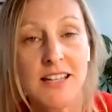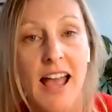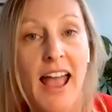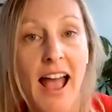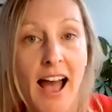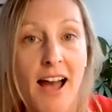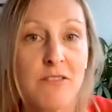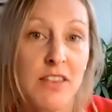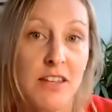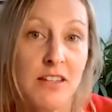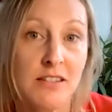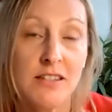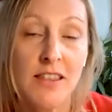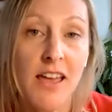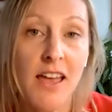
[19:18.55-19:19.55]
I have
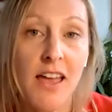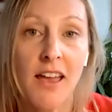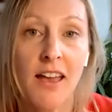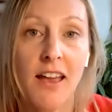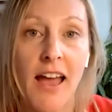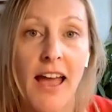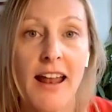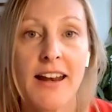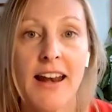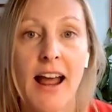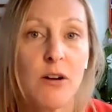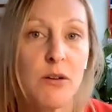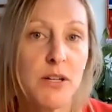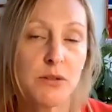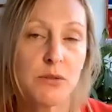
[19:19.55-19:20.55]
this thing and
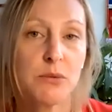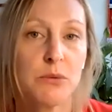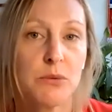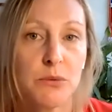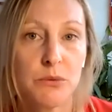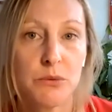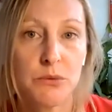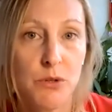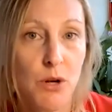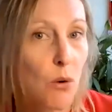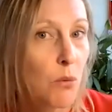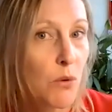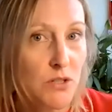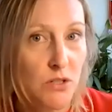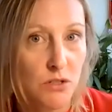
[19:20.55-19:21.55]
now I don't know
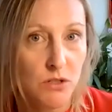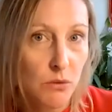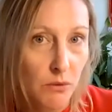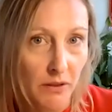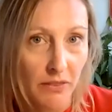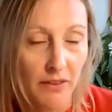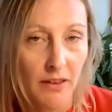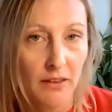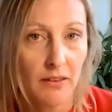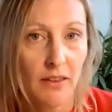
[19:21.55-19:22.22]
what to do with it.